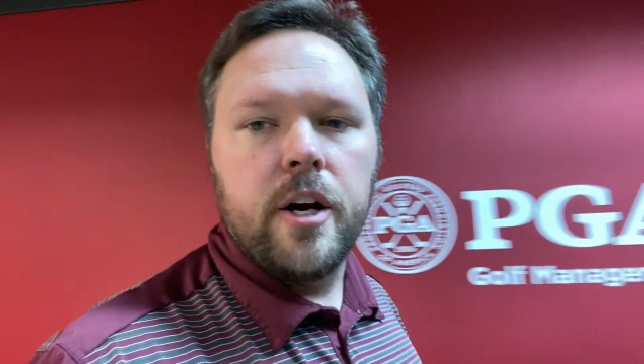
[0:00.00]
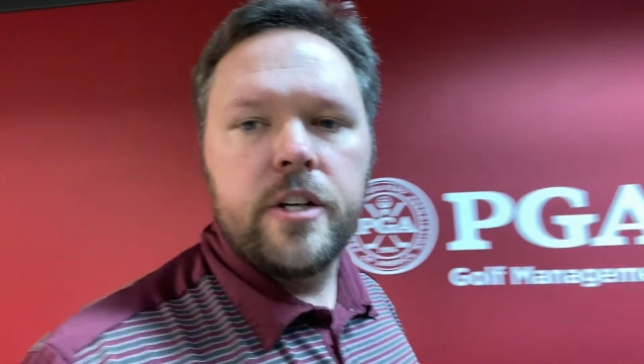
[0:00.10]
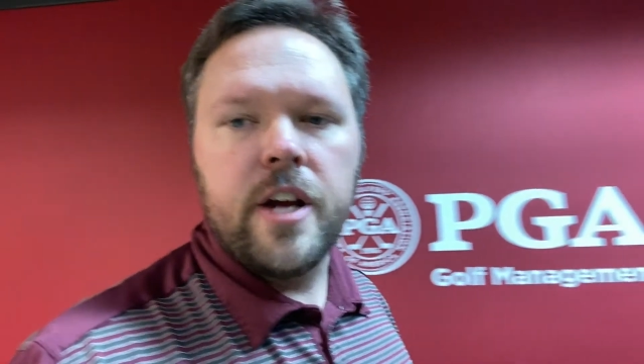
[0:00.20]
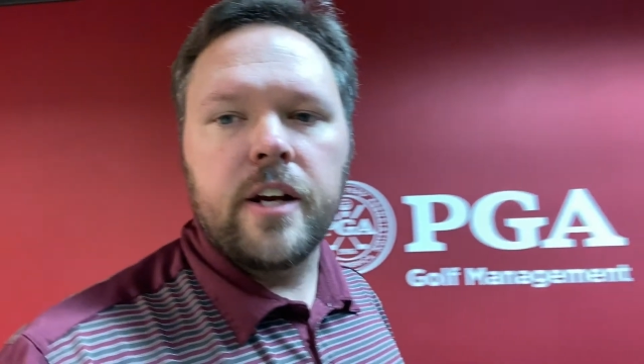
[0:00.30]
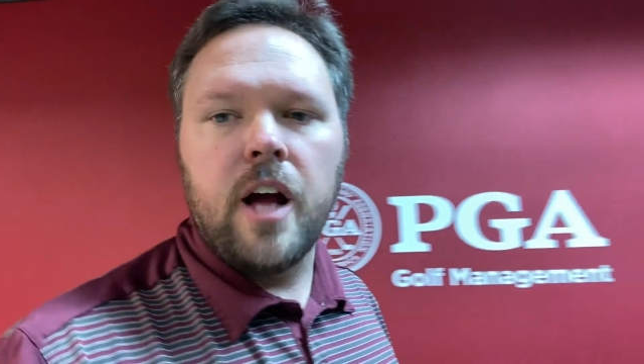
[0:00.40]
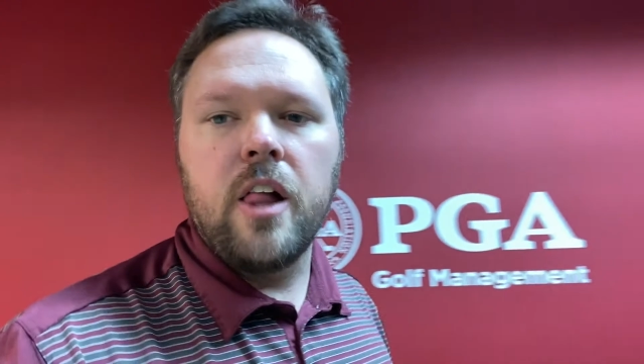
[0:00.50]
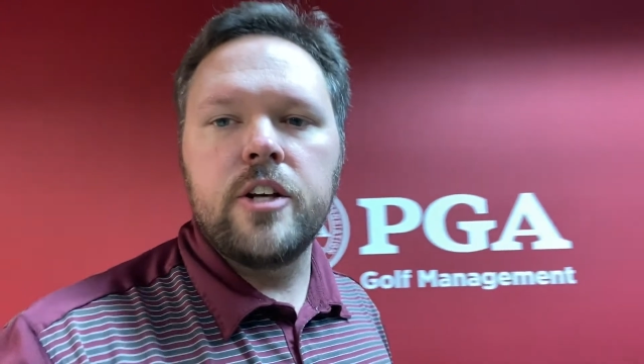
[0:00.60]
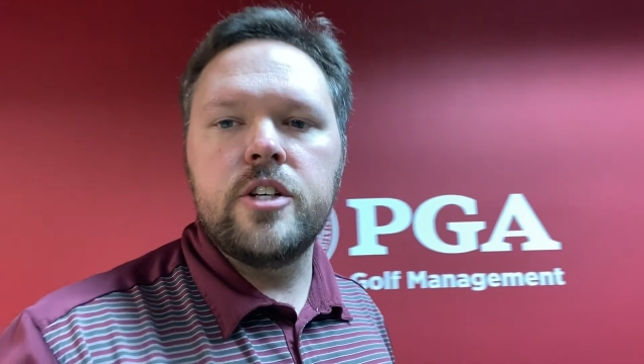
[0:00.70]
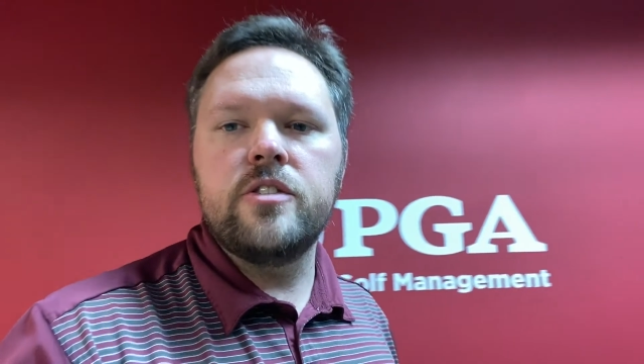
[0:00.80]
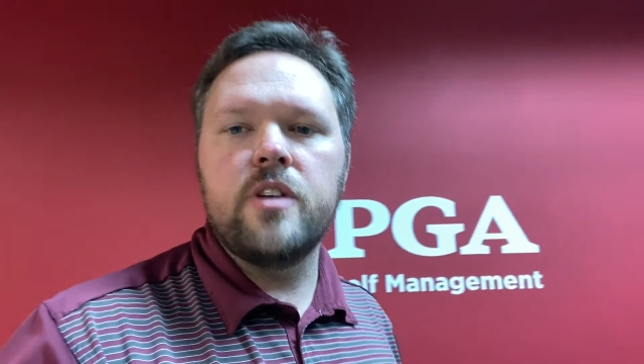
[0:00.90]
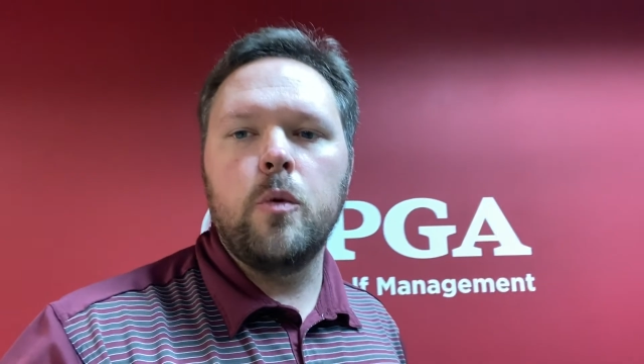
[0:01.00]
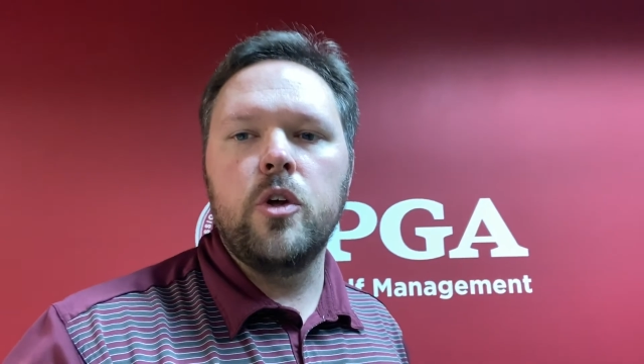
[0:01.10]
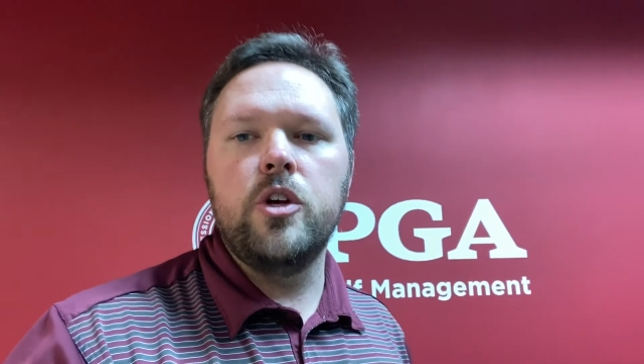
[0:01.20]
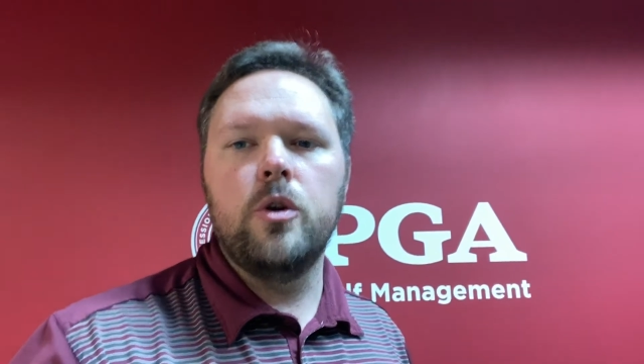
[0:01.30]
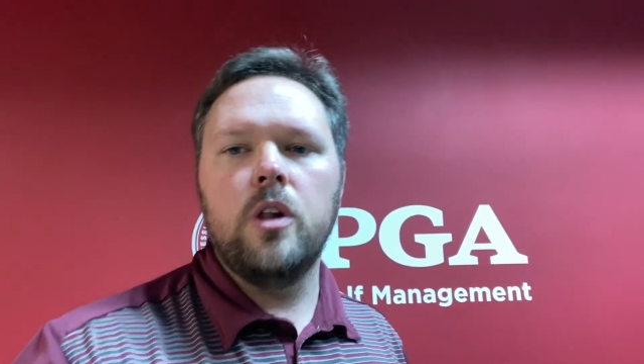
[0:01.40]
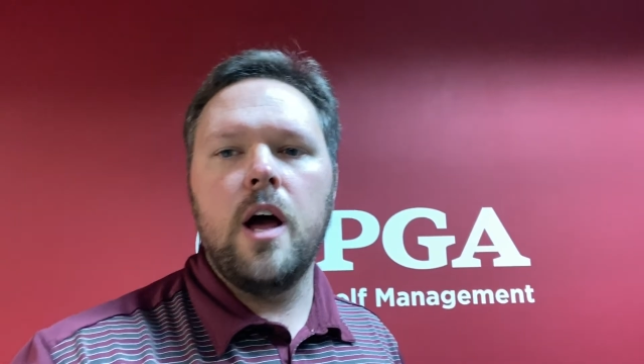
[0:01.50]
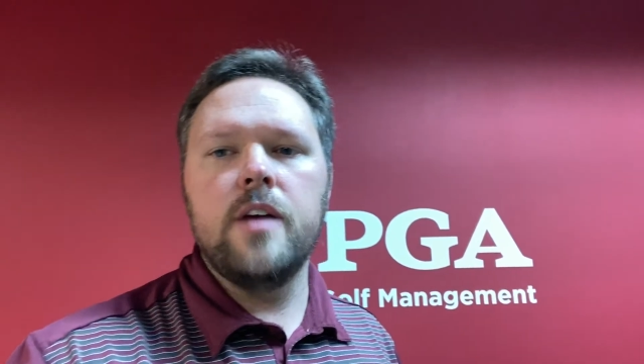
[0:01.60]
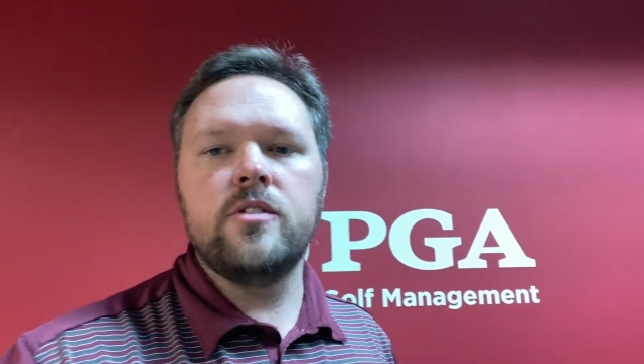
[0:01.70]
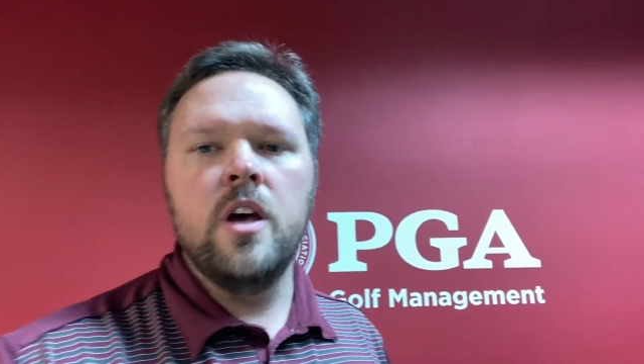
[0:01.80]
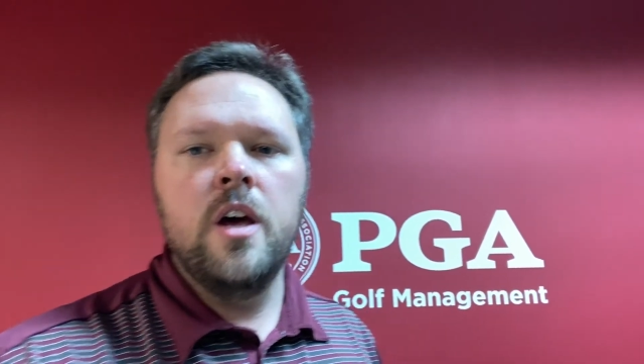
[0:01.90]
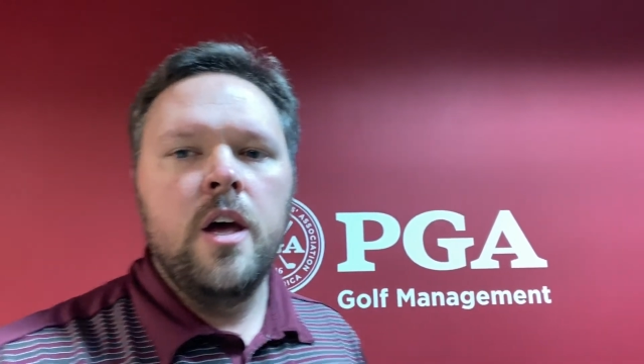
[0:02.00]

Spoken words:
technologies that we'll utilize,